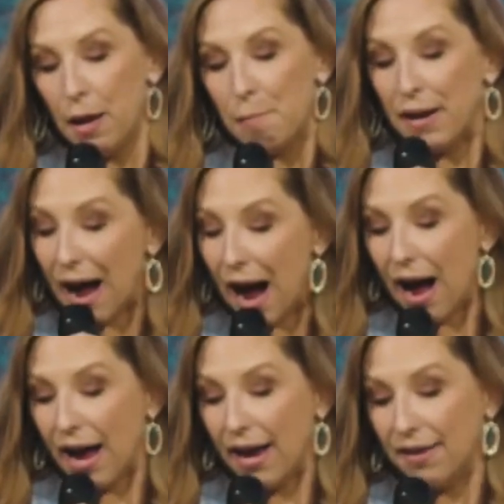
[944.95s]
But
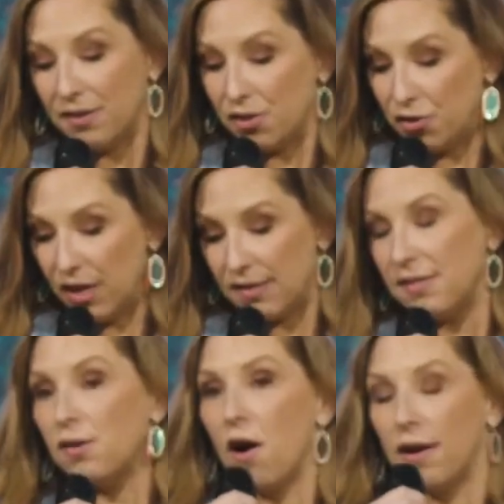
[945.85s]
I, this is
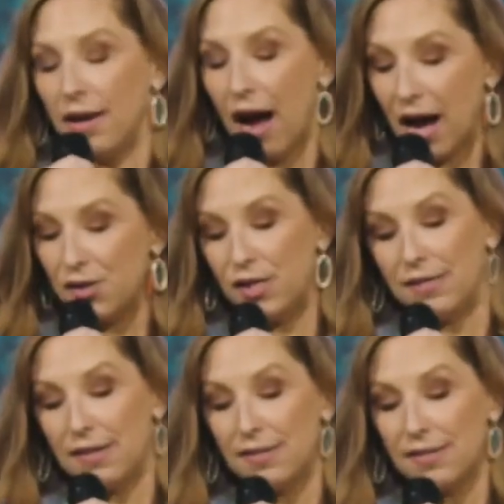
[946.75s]
Jesus talking, I,
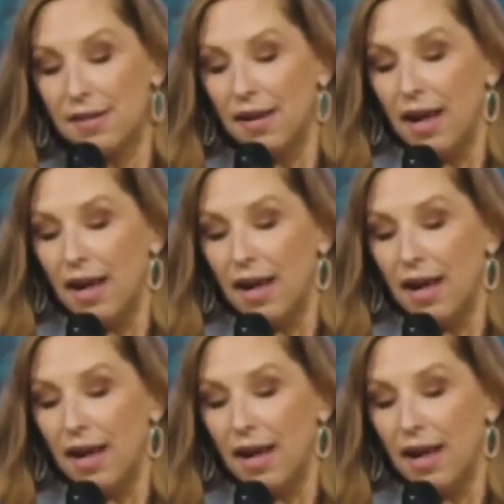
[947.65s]
Jesus,